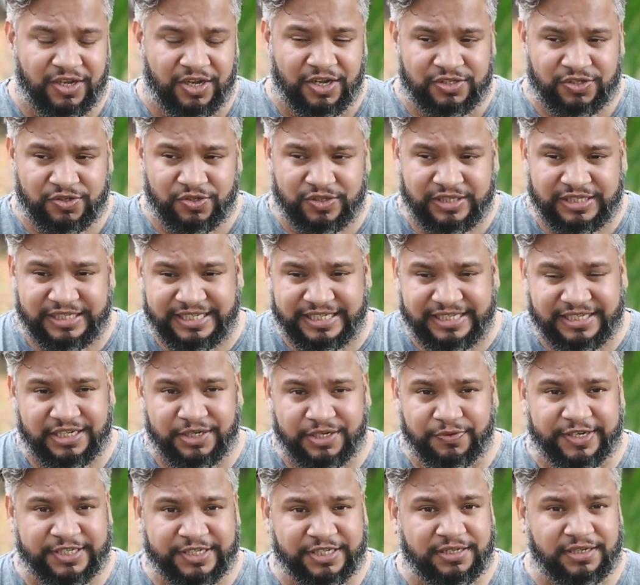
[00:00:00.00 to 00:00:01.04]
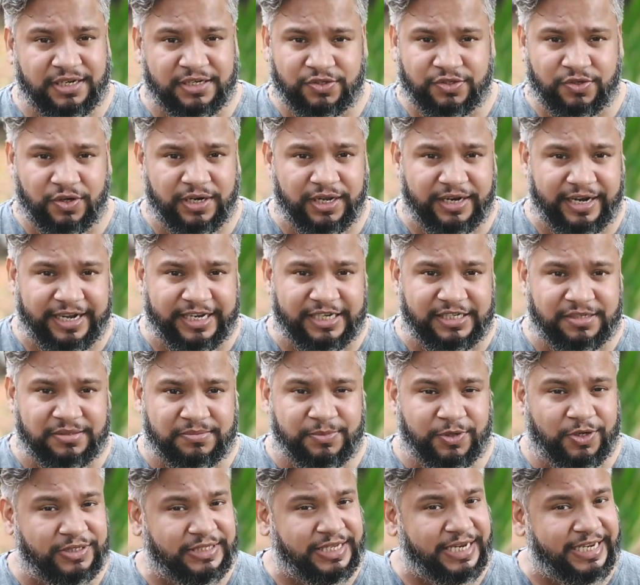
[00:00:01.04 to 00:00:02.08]
So this situation does not arise
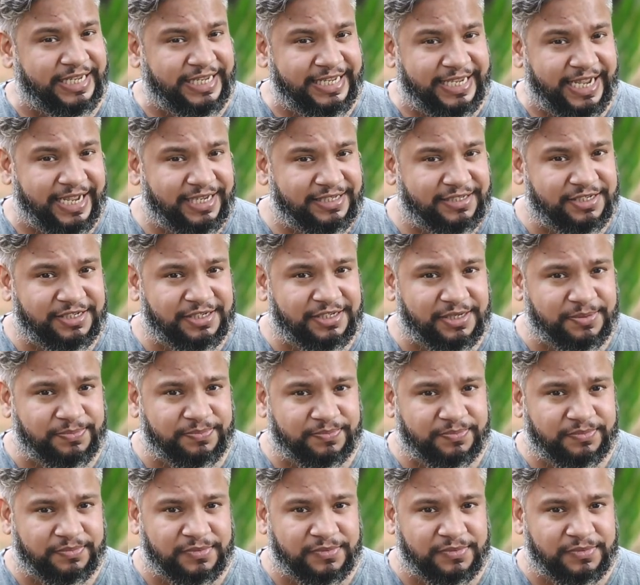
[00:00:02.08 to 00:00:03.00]
because an EIS system,